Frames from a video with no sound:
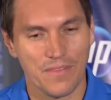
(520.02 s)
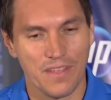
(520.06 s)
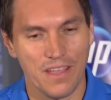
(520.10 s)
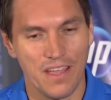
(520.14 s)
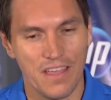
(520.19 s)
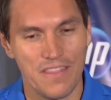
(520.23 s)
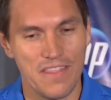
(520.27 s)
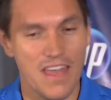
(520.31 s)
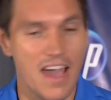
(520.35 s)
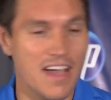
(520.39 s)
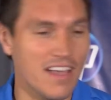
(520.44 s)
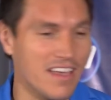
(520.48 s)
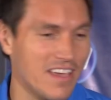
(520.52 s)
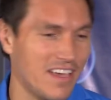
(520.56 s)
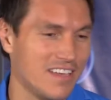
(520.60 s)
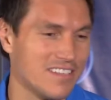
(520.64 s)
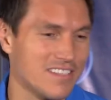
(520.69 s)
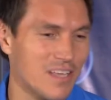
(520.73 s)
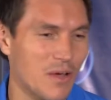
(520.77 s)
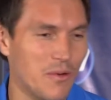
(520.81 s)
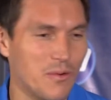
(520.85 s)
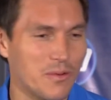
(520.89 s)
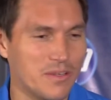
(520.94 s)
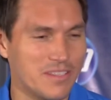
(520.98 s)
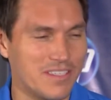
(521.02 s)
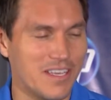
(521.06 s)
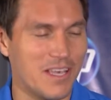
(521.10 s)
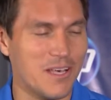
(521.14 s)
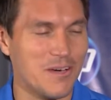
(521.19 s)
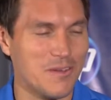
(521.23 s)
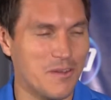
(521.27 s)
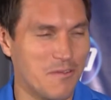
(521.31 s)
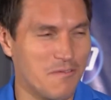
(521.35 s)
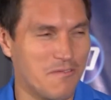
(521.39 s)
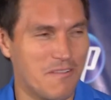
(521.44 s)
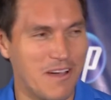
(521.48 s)
in that case, I would tell
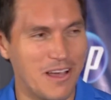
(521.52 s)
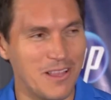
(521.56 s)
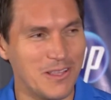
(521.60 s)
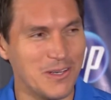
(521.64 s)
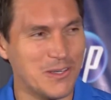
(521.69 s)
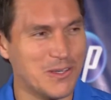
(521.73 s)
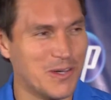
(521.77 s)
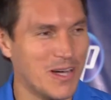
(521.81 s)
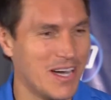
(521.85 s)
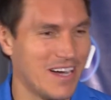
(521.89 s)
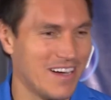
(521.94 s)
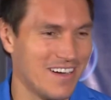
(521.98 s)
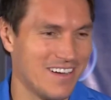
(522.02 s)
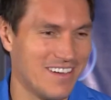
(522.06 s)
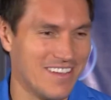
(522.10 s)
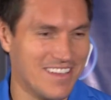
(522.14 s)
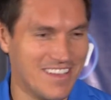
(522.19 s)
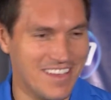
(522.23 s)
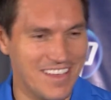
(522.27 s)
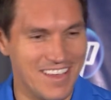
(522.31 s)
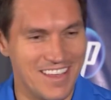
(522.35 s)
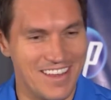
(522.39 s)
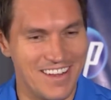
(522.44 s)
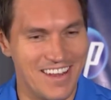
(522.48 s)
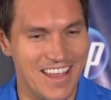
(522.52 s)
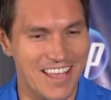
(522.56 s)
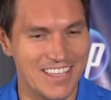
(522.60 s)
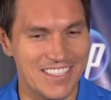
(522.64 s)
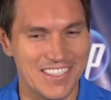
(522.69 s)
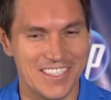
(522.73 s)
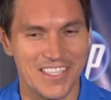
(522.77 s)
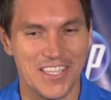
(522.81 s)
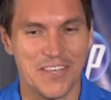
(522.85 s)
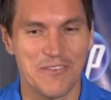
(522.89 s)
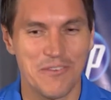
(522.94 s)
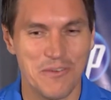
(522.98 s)
them to follow
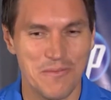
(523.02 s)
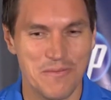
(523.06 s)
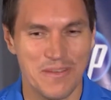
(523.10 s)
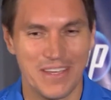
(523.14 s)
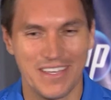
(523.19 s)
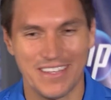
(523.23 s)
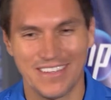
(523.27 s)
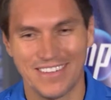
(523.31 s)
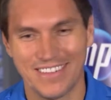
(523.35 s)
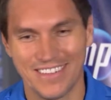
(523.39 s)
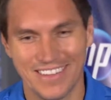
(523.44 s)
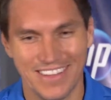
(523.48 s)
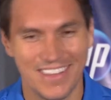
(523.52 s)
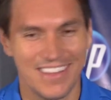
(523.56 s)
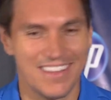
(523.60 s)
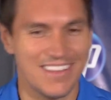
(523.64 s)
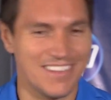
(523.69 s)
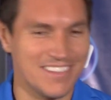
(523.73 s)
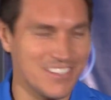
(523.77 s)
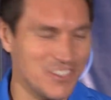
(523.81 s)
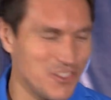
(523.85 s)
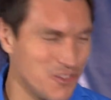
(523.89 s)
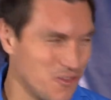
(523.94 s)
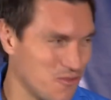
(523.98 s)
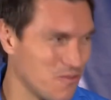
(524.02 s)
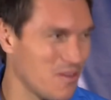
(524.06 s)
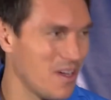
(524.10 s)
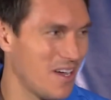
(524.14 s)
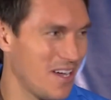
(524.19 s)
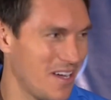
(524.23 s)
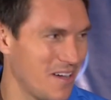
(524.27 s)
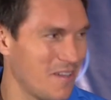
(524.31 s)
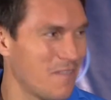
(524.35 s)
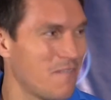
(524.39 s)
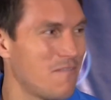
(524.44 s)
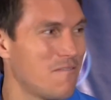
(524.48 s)
Nancy Lieberman
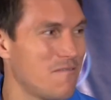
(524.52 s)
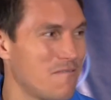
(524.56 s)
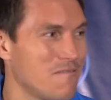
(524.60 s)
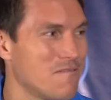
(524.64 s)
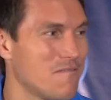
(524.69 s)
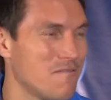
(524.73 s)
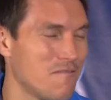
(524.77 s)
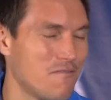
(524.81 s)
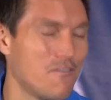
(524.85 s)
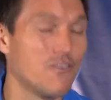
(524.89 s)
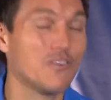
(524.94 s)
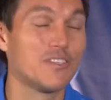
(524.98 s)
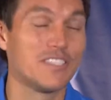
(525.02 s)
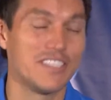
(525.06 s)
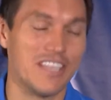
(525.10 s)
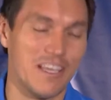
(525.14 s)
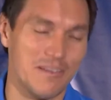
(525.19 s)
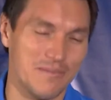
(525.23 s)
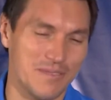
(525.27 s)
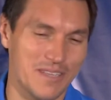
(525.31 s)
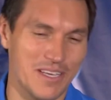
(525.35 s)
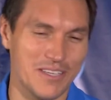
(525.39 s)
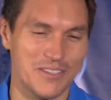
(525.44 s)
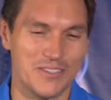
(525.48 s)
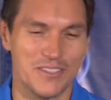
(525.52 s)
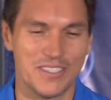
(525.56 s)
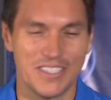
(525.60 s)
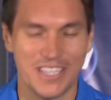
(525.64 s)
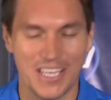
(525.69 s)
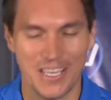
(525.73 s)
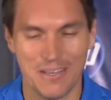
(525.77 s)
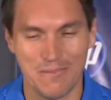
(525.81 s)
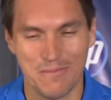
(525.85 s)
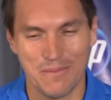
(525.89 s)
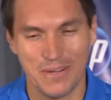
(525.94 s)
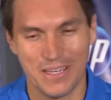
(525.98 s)
footsteps, I should
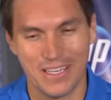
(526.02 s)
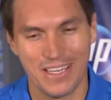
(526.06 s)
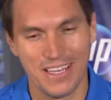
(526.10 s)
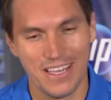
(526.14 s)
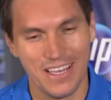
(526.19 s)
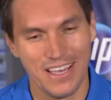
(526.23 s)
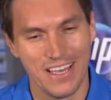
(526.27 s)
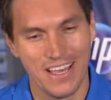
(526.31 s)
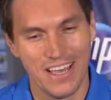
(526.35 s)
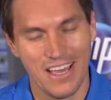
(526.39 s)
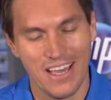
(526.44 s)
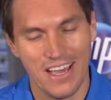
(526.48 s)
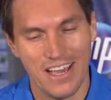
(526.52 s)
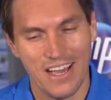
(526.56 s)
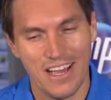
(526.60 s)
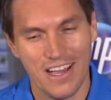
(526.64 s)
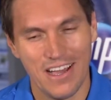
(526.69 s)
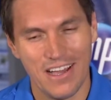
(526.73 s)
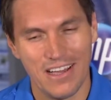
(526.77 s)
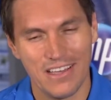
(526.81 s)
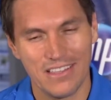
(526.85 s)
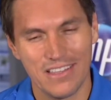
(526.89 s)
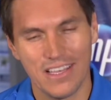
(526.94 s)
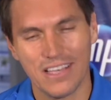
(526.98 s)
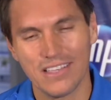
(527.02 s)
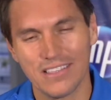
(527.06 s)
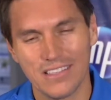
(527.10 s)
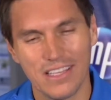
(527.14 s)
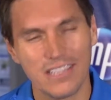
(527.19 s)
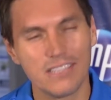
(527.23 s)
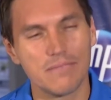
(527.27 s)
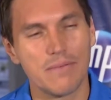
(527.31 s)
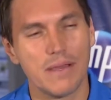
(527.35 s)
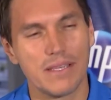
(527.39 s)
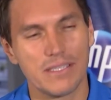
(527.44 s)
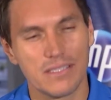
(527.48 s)
say. But
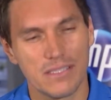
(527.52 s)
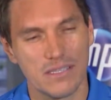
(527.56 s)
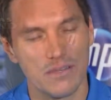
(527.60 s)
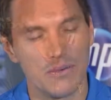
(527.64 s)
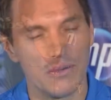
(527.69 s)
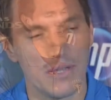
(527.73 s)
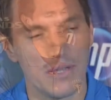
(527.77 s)
that's basically